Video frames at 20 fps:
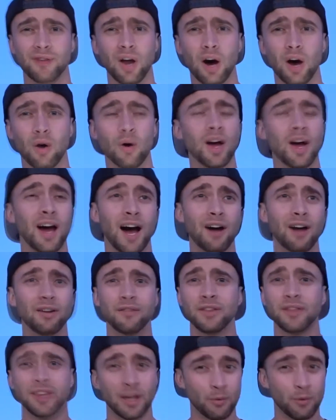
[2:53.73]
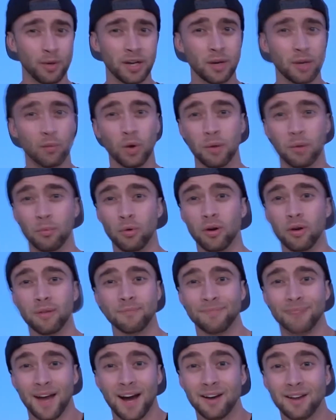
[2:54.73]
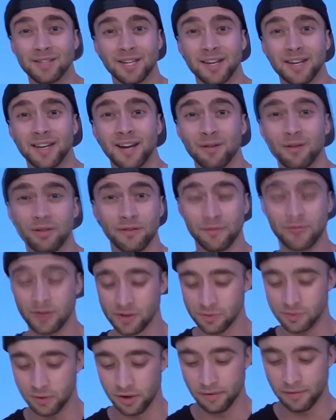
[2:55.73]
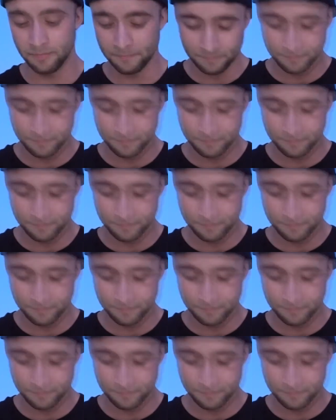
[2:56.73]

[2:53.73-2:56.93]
No, I don't even think we need one more. I was content with the first one.